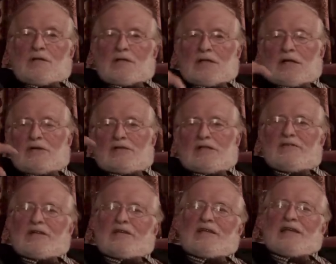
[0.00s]
and I was
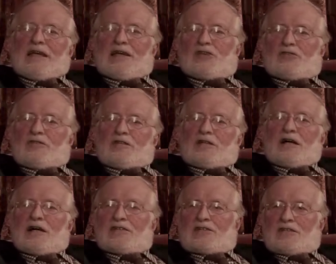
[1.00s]
living at the edge of the
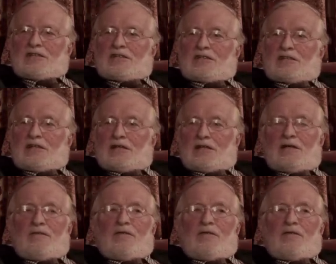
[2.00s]
diocese here.